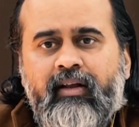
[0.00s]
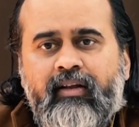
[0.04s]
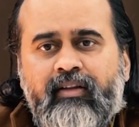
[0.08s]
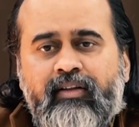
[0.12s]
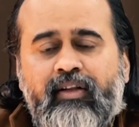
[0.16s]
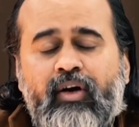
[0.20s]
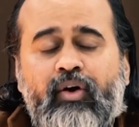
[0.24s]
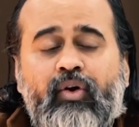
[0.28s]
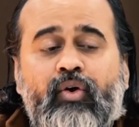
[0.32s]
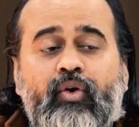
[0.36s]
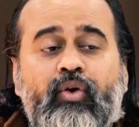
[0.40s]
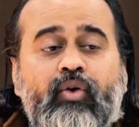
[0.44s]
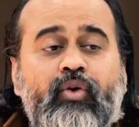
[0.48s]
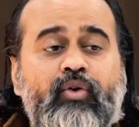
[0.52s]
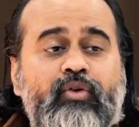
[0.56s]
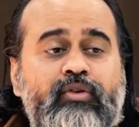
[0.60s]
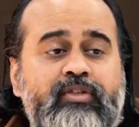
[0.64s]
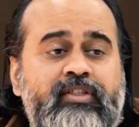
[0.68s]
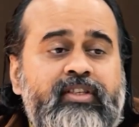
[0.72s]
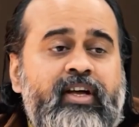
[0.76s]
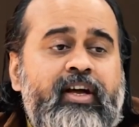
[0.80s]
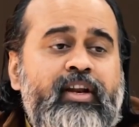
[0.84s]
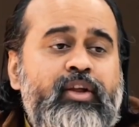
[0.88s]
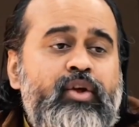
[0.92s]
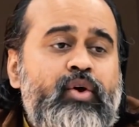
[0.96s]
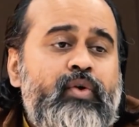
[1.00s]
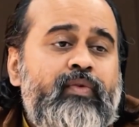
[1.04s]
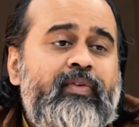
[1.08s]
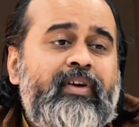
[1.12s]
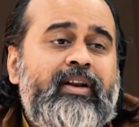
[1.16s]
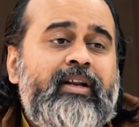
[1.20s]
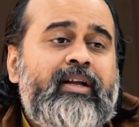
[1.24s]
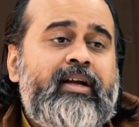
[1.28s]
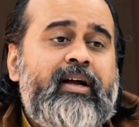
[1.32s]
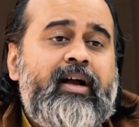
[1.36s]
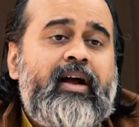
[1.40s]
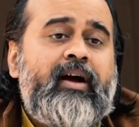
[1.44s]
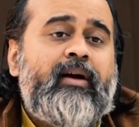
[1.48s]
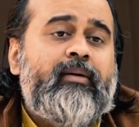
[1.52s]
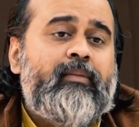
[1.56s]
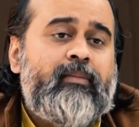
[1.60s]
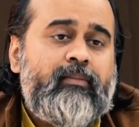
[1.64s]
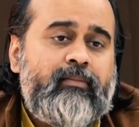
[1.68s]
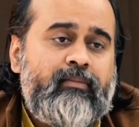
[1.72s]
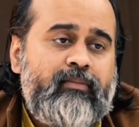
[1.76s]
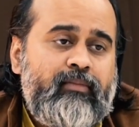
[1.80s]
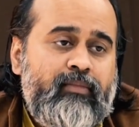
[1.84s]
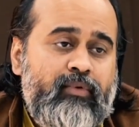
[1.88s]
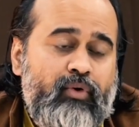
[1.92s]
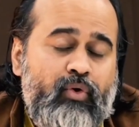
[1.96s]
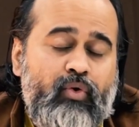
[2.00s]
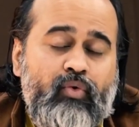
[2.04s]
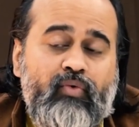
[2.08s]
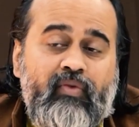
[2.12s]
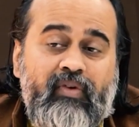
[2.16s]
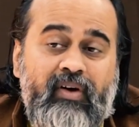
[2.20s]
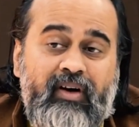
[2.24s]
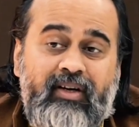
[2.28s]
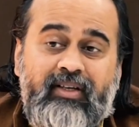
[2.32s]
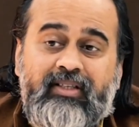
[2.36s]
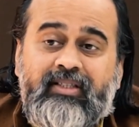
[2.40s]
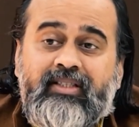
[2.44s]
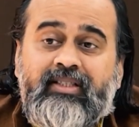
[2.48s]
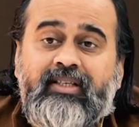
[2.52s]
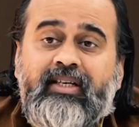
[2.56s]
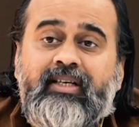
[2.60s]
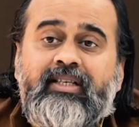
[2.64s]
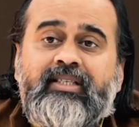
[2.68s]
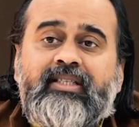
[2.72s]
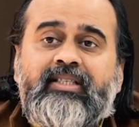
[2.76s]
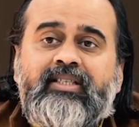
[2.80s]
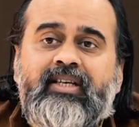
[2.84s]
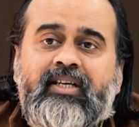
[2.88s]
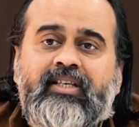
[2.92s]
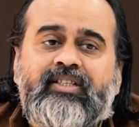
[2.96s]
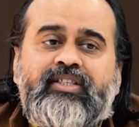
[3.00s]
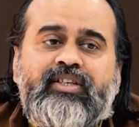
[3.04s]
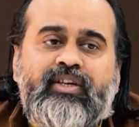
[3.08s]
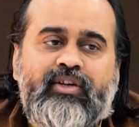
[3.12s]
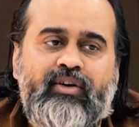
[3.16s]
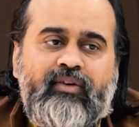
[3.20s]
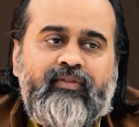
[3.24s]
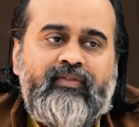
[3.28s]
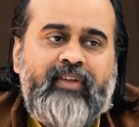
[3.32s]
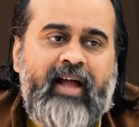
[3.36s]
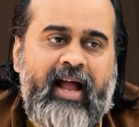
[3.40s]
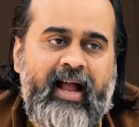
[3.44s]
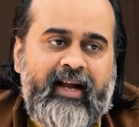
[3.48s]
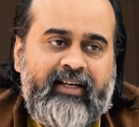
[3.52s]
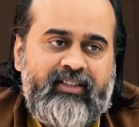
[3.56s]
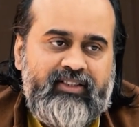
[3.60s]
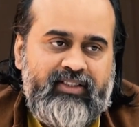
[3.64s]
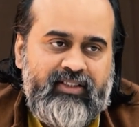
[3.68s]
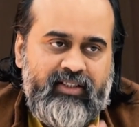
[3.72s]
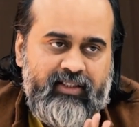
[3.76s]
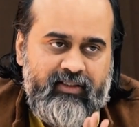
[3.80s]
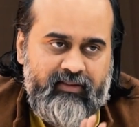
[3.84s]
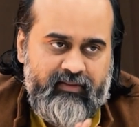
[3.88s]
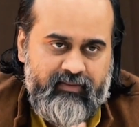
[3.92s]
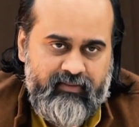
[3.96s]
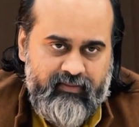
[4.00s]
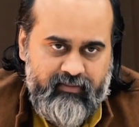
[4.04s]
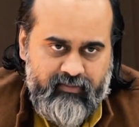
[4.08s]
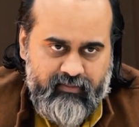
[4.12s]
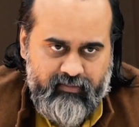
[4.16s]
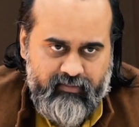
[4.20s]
the closer you will come towards the destruction of the action.